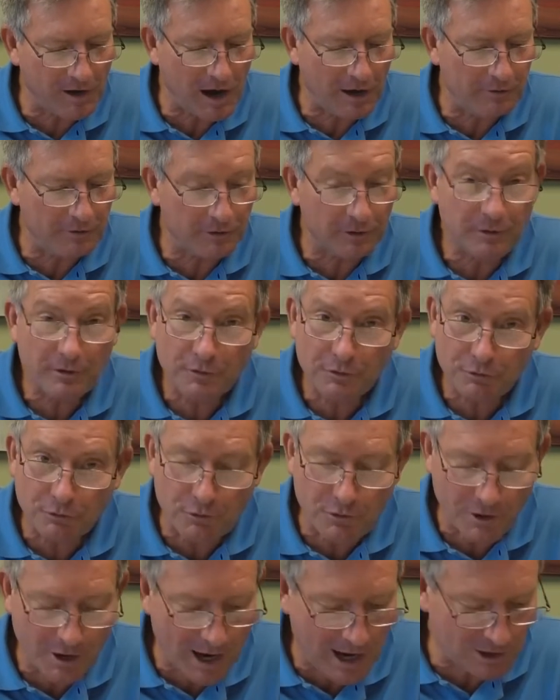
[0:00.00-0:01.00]
father
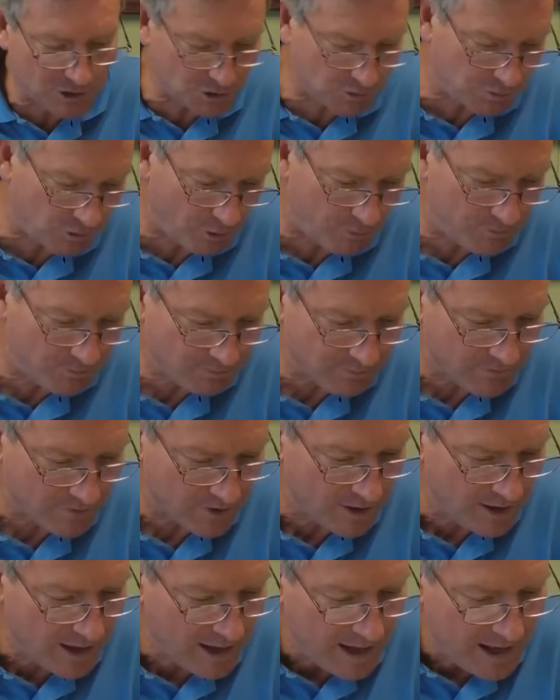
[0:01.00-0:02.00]
through the gospel.
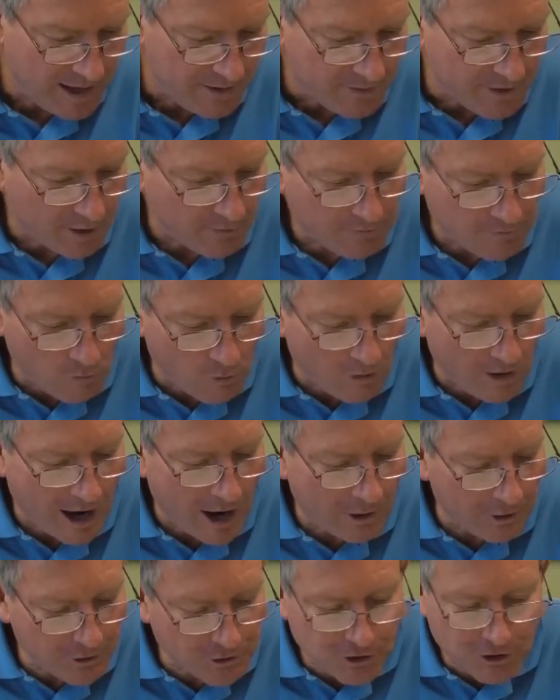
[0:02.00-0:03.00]
Therefore,
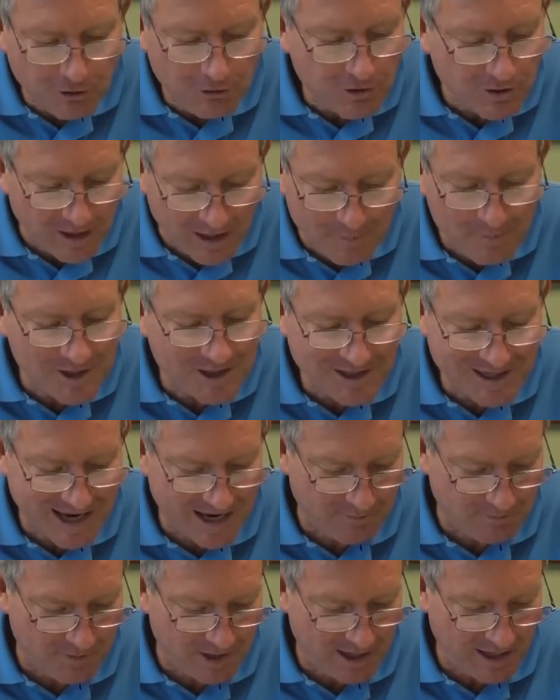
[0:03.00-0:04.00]
I urge you to
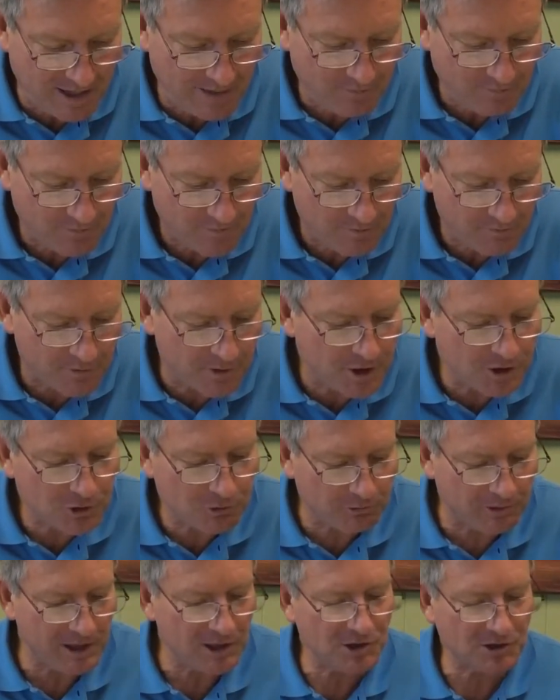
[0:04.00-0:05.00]
imitate me. For
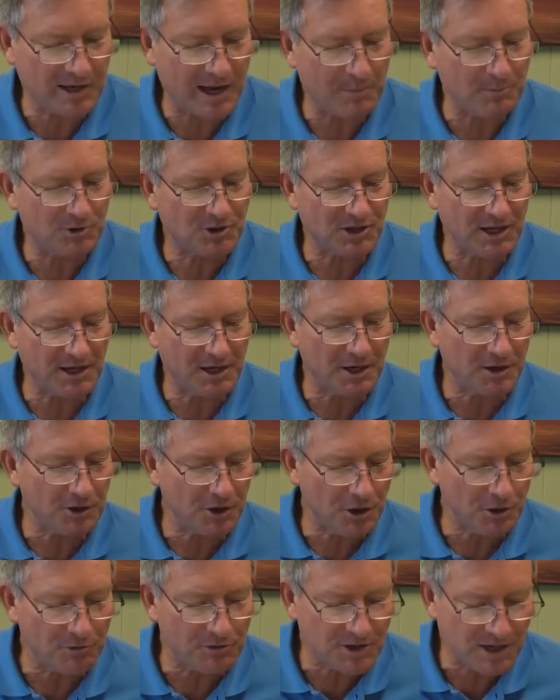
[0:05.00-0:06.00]
this reason, I'm sending
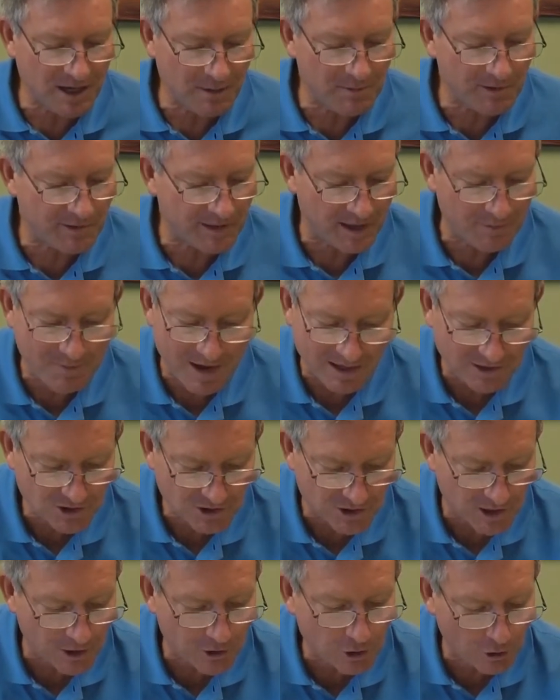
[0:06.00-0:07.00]
to you Timothy, my
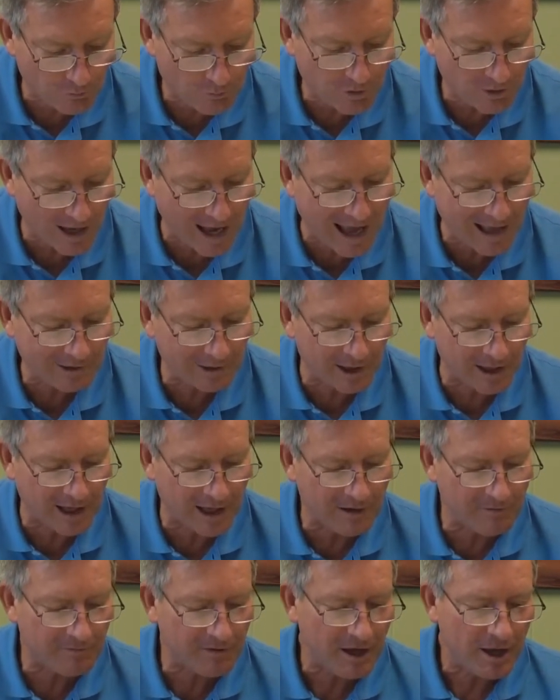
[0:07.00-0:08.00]
son, whom I
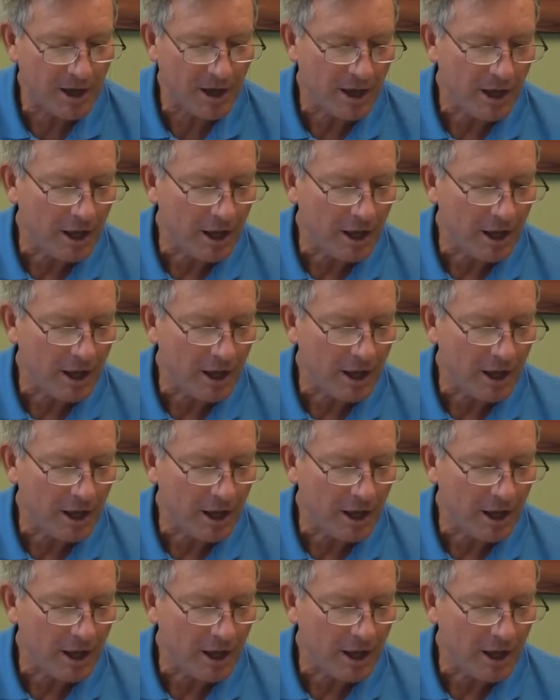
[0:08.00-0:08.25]
love,